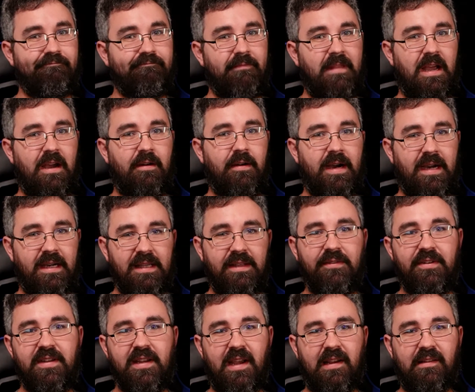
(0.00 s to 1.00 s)
Now, I
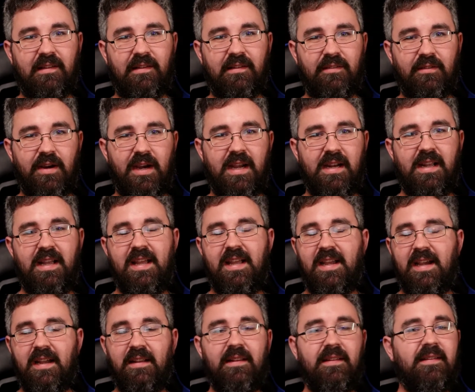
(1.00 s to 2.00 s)
live in Texas, right?
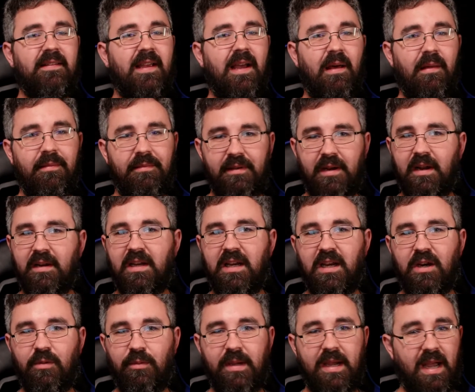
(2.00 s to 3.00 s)
In the South down
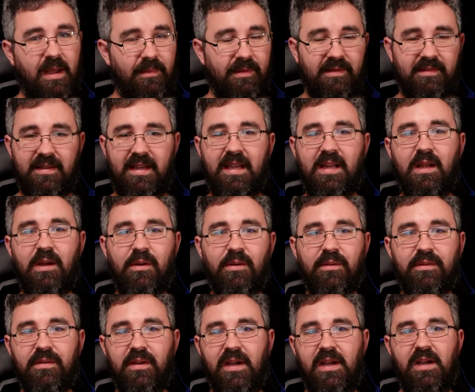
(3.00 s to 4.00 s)
here, we got
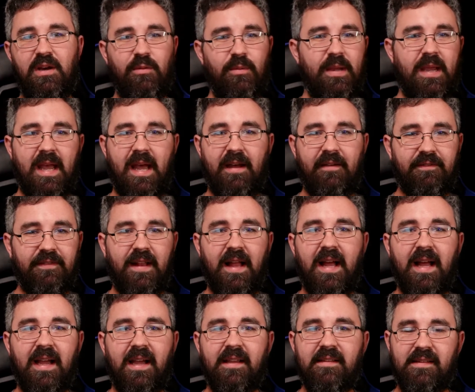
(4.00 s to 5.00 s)
mosquitoes, we got
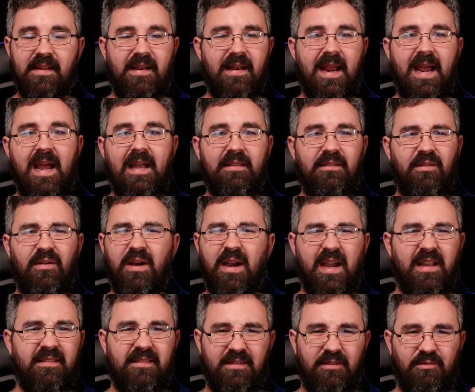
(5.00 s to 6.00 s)
flies and gnats and all
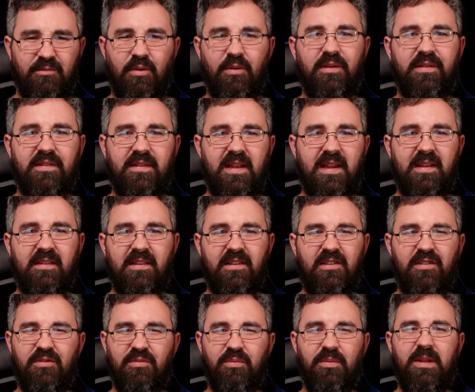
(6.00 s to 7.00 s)
kinds of gross things that
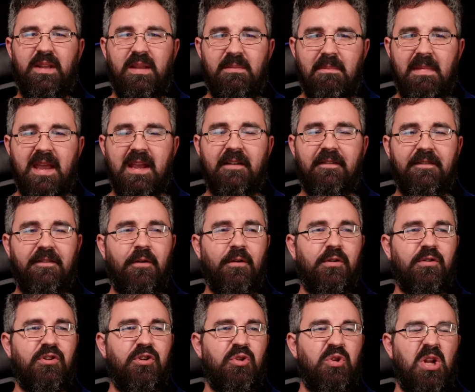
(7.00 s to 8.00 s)
just really make a
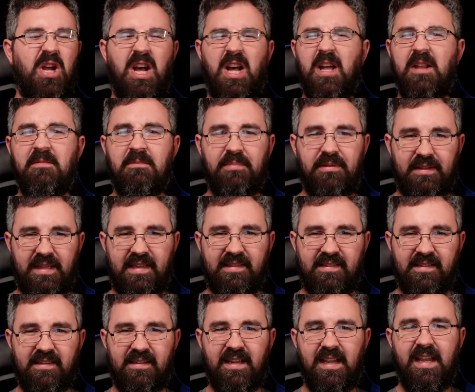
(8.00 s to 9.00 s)
photo shoot
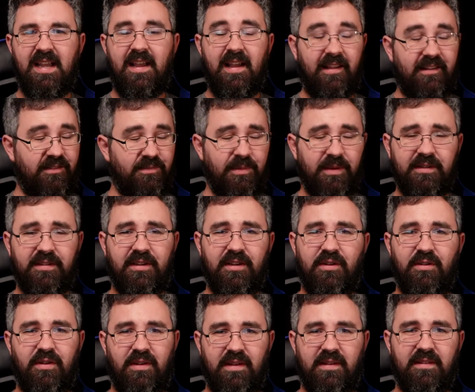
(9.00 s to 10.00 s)
unpleasant, especially
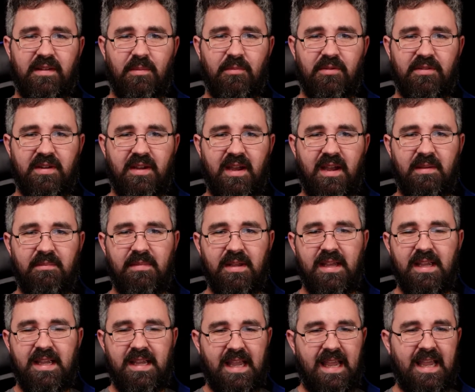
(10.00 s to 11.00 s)
during the summertime,
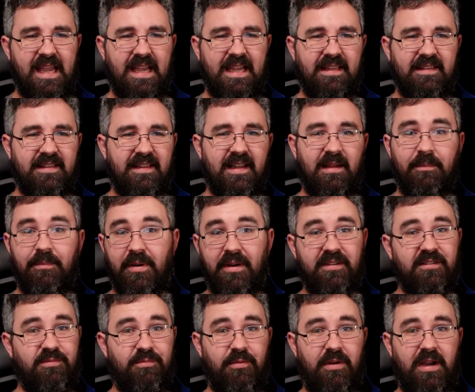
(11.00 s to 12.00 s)
and
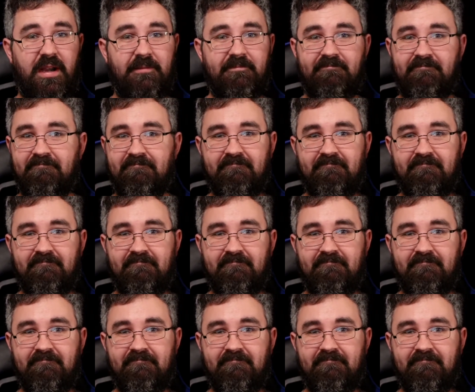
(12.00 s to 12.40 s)
bug spray.